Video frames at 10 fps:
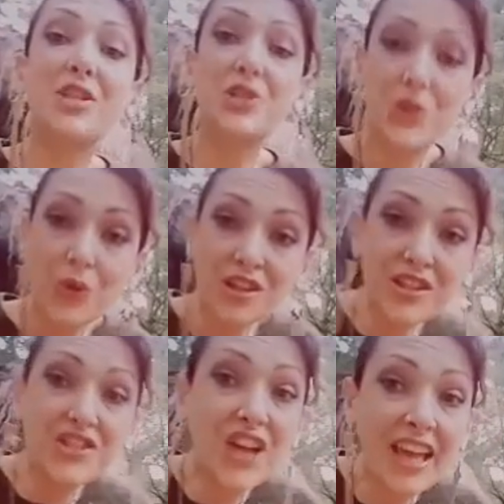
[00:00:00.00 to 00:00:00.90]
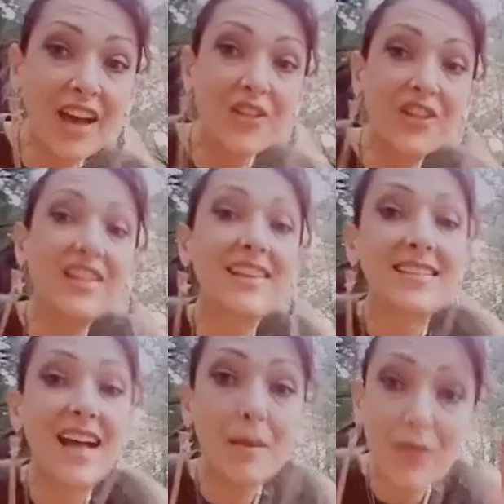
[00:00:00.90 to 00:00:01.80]
be sure to check out the
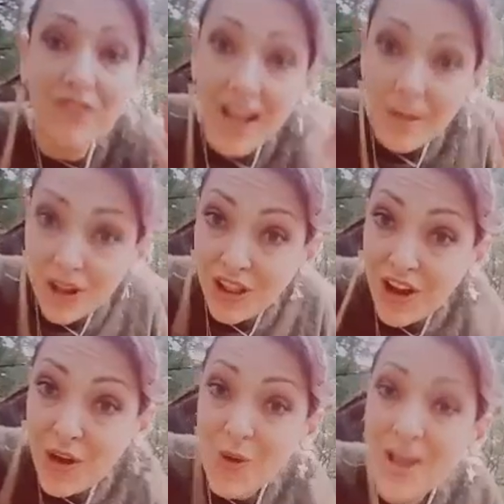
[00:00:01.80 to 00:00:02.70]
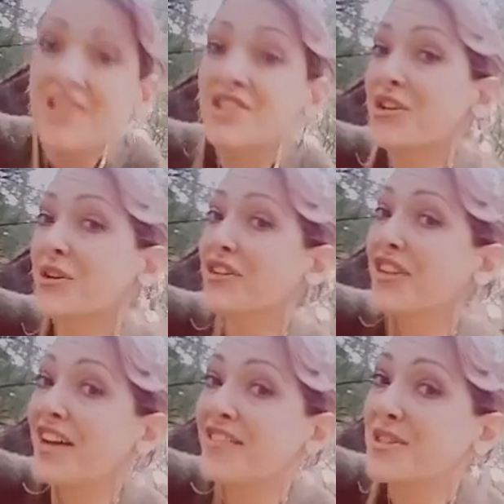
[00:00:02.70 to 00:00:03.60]
links I provide below. Show your
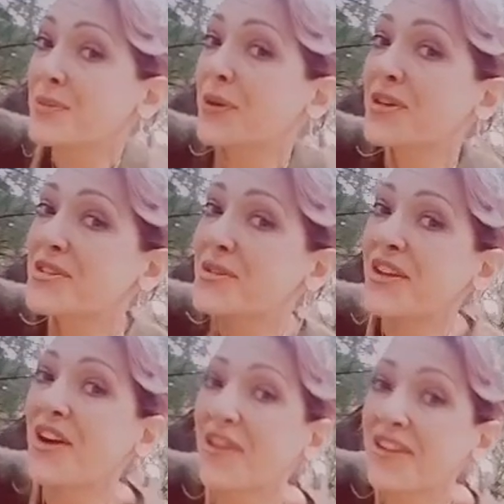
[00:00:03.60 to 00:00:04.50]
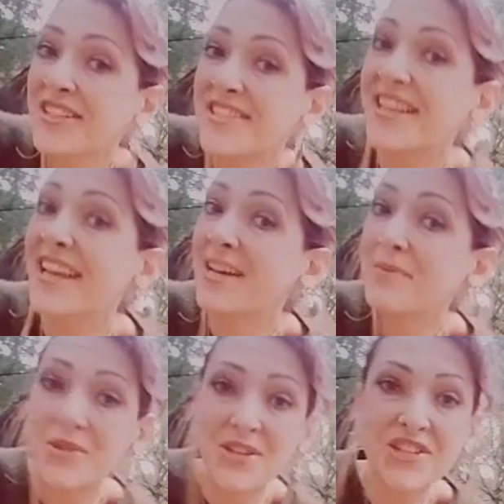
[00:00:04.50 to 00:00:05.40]
love and support to the artists and
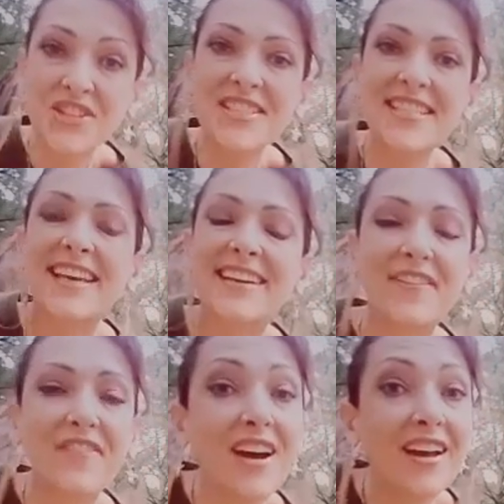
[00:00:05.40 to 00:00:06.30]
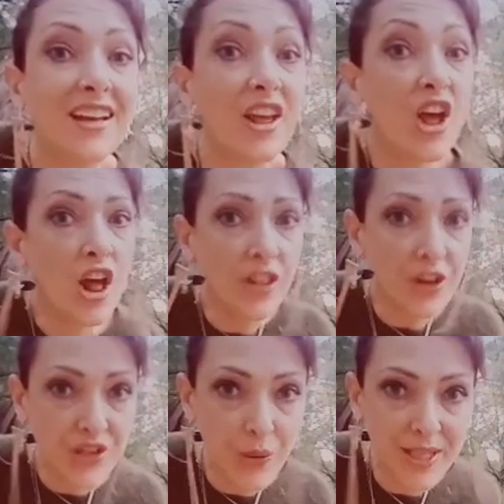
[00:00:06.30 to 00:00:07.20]
musicians. And I find
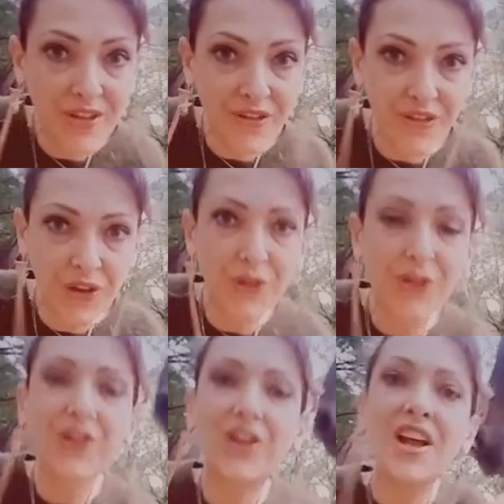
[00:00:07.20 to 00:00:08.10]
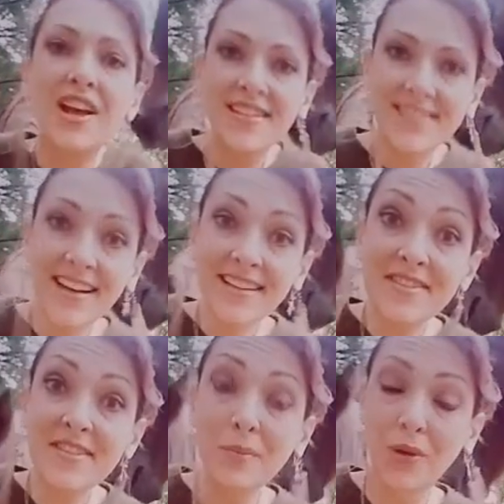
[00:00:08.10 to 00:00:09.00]
there's always further signs
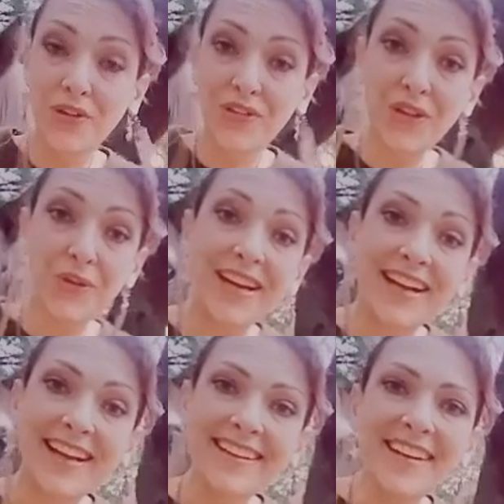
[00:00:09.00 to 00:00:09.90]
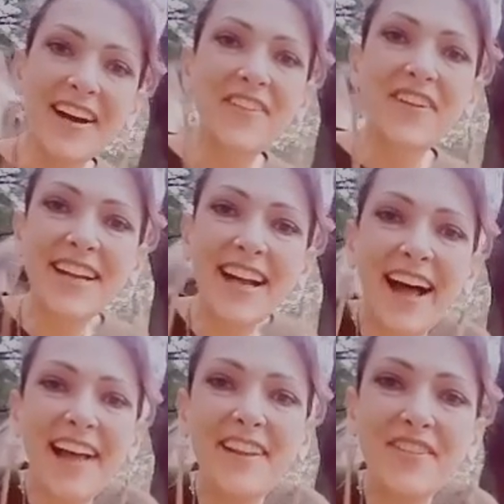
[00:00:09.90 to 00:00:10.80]
and symbols for the reading. All right,
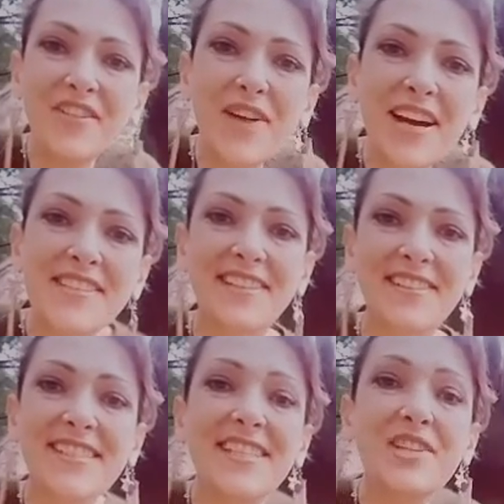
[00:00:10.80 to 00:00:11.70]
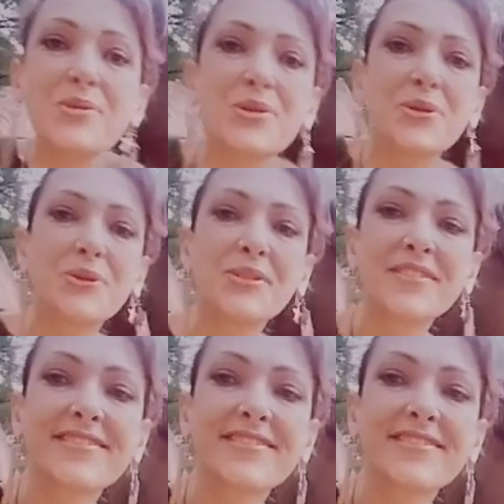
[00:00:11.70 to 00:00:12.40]
I love you guys, and I'll see you soon.